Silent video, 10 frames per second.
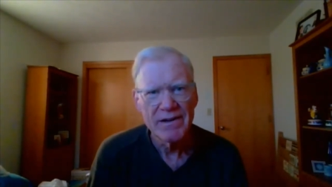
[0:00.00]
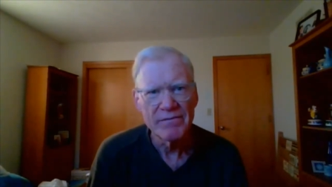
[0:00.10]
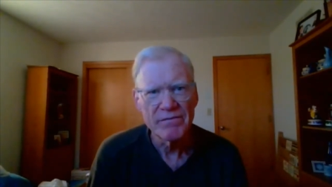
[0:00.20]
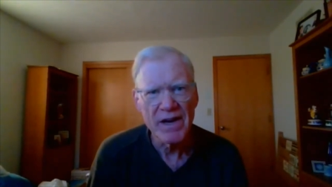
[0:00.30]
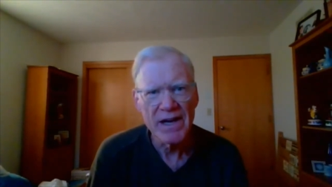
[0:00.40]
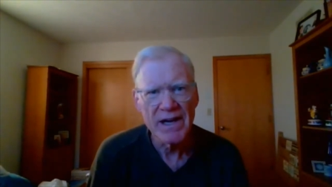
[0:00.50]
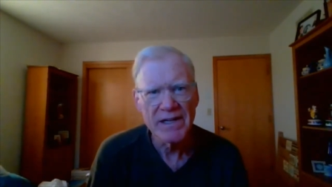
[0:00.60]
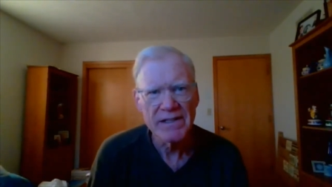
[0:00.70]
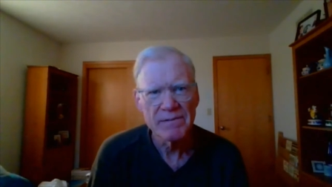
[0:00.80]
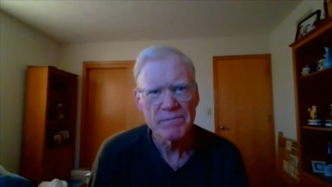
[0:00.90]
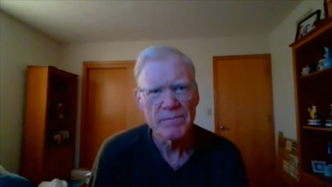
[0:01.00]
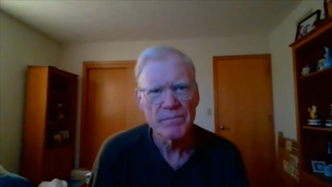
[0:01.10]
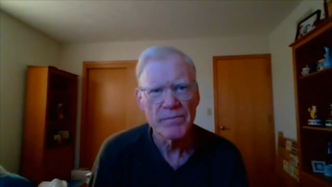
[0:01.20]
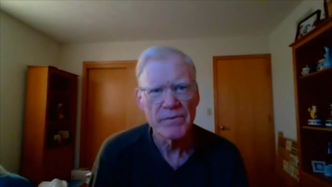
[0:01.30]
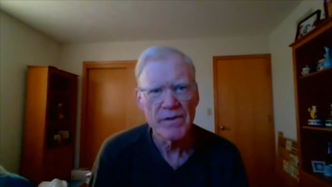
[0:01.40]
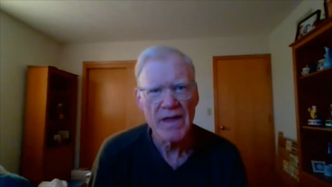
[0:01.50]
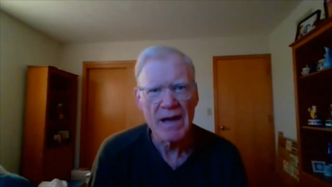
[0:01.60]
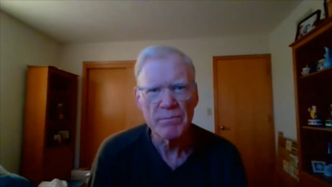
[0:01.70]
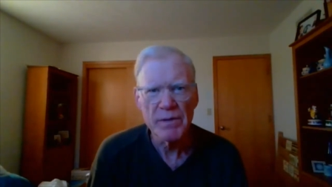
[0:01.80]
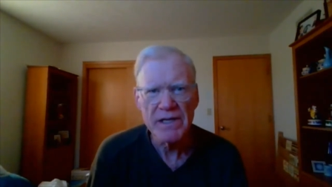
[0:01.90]
and find
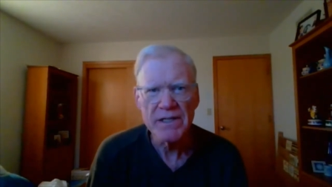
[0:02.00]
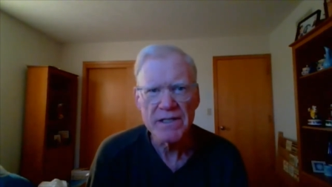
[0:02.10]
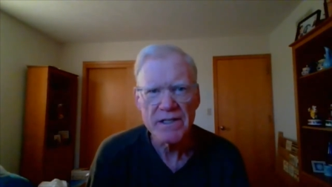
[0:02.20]
that peace